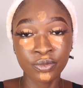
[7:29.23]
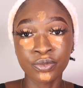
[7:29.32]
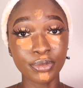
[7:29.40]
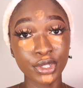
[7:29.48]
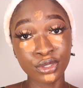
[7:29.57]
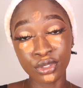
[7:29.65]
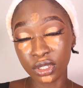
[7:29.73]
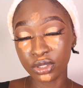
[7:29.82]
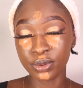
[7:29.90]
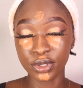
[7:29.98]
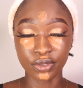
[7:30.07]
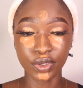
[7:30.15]
I'm going to do a little
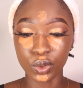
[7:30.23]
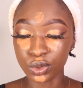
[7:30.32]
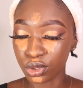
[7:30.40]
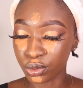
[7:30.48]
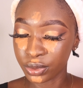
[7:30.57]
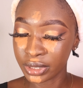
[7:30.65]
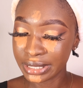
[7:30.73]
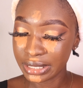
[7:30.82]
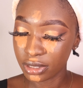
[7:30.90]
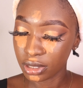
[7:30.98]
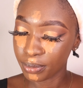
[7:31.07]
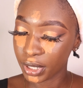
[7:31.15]
bit of contour with this
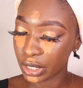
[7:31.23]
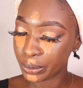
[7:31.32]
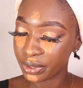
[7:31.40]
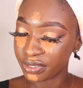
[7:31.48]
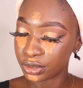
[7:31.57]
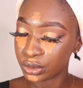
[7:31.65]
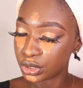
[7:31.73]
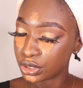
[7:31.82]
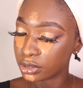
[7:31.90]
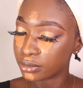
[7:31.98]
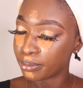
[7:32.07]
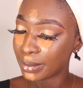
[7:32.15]
Makeup
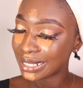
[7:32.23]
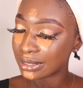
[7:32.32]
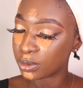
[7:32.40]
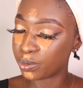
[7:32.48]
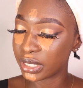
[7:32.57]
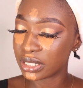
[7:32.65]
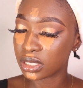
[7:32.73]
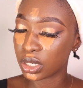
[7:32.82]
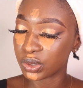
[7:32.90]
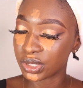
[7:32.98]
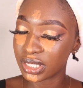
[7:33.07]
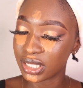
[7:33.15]
Revolution matte base
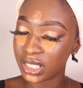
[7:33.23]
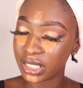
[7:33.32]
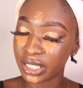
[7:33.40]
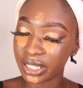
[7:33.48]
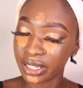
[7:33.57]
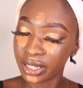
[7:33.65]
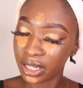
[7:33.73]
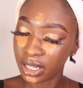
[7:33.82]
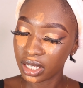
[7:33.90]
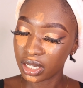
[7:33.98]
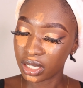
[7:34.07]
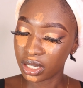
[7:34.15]
concealer
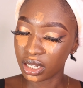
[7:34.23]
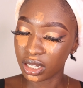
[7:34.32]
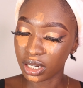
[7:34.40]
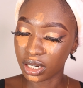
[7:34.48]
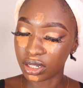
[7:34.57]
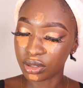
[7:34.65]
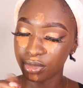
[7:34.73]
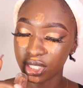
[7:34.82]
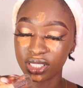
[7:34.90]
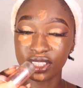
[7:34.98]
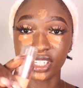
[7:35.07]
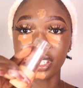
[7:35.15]
in the
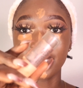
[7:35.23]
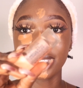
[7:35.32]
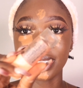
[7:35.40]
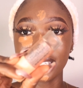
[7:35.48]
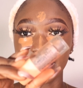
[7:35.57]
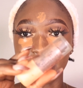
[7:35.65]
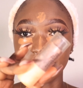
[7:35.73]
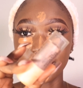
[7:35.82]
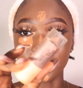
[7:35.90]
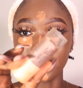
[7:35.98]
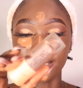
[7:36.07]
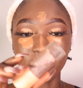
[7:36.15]
shade
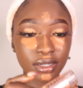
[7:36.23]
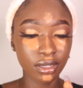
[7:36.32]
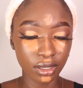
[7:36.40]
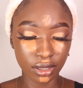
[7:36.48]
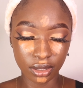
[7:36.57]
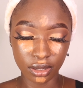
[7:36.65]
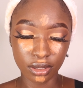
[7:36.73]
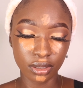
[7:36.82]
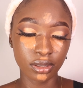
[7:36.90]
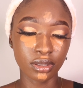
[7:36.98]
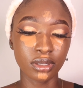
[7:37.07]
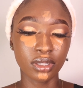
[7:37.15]
C18.
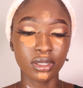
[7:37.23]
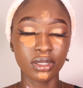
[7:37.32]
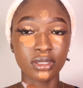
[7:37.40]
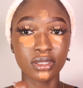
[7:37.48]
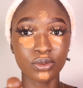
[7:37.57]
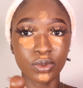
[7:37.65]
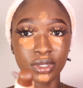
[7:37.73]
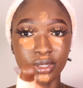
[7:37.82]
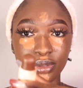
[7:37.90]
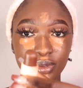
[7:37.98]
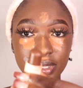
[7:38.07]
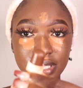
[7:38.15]
This is what it
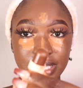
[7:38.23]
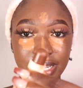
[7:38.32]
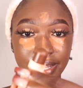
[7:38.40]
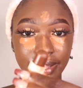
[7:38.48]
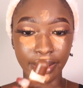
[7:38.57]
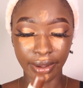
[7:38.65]
looks like.